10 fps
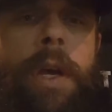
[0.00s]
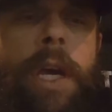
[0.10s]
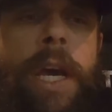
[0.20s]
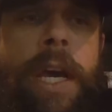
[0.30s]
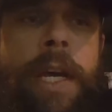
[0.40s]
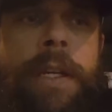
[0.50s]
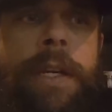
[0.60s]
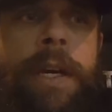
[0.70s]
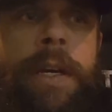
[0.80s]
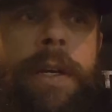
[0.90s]

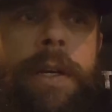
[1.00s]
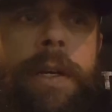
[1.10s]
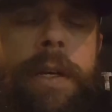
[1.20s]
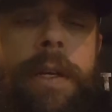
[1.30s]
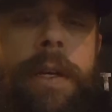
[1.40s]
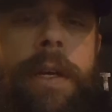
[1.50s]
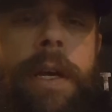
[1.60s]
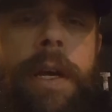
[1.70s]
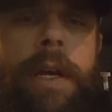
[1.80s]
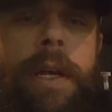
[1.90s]
And
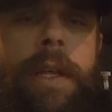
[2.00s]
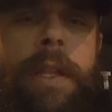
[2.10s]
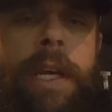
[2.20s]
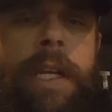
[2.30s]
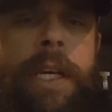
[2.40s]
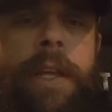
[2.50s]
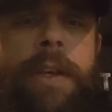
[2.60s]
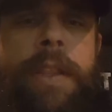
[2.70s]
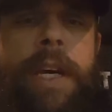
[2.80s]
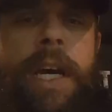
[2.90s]
then the
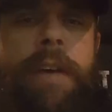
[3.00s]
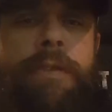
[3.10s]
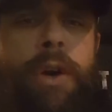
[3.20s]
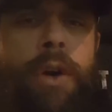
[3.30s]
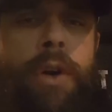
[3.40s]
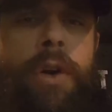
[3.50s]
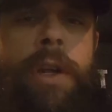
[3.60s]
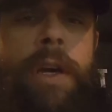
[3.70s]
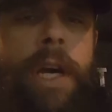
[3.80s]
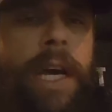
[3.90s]
other thing I've heard,
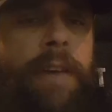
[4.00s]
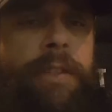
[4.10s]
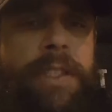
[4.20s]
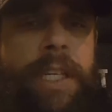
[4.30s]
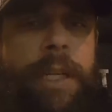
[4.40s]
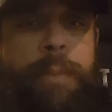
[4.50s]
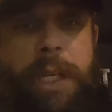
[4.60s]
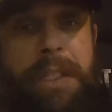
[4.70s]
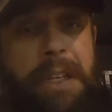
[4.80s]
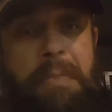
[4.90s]
I haven't seen it
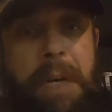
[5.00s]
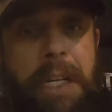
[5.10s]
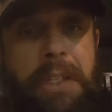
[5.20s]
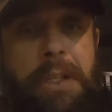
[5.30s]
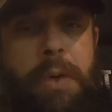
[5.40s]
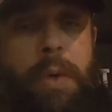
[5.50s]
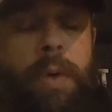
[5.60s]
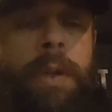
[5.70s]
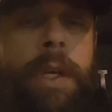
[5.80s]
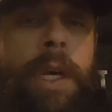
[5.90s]
because I'm not in
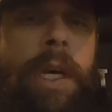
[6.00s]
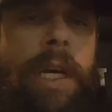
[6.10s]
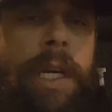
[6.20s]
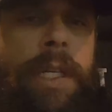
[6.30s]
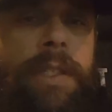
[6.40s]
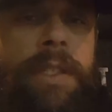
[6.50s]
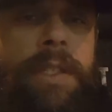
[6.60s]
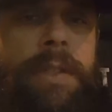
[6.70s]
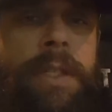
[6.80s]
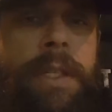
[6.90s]
school,
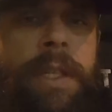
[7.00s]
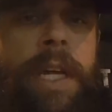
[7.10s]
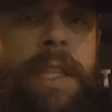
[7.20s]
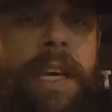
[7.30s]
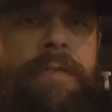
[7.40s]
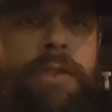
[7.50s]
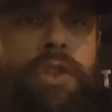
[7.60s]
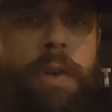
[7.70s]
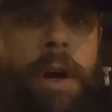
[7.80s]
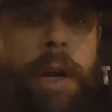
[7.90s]
is that they've
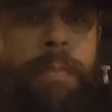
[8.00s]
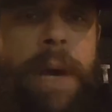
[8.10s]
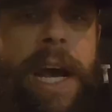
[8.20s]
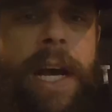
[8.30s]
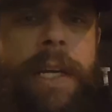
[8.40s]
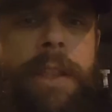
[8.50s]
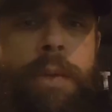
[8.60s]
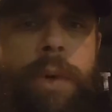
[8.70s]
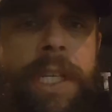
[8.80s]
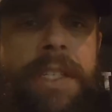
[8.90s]
drawn back the
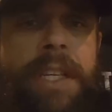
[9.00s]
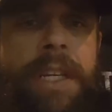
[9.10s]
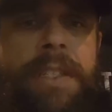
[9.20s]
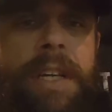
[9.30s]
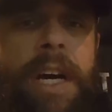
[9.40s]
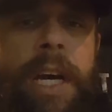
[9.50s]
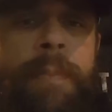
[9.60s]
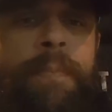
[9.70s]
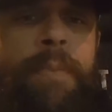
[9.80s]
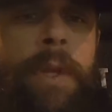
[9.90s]
recess time.